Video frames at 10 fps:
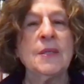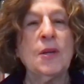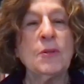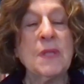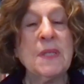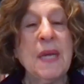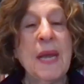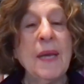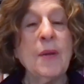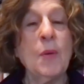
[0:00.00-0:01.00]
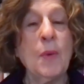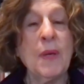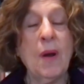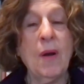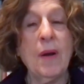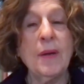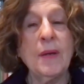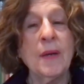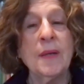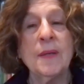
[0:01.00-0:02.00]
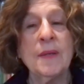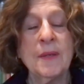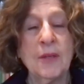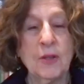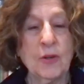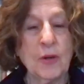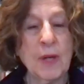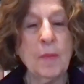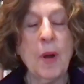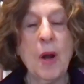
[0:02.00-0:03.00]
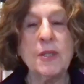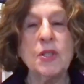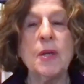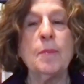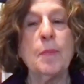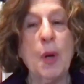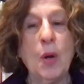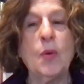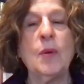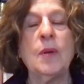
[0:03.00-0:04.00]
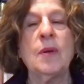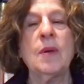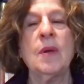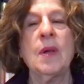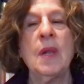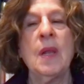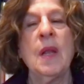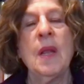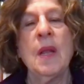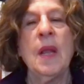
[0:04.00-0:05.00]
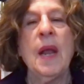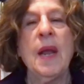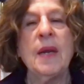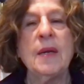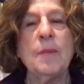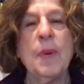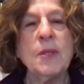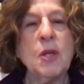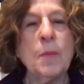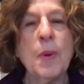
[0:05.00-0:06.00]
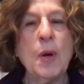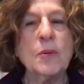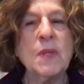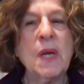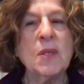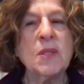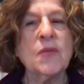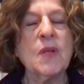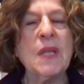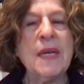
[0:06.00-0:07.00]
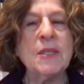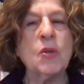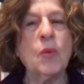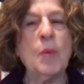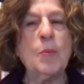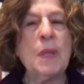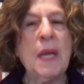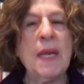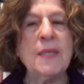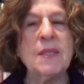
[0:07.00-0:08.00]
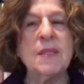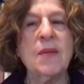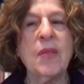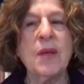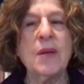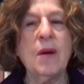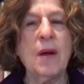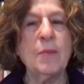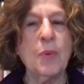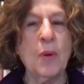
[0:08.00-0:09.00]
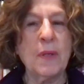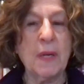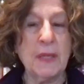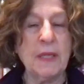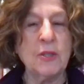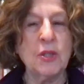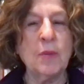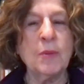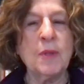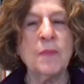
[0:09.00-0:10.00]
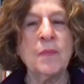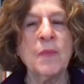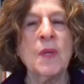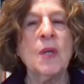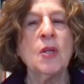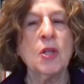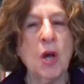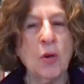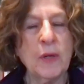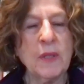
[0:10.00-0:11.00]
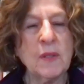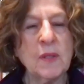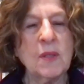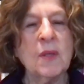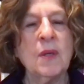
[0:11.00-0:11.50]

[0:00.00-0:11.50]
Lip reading: So today we are learning Parshat Bo. And Parshat Bo tells of the last three plagues that God brought on Egypt: locusts,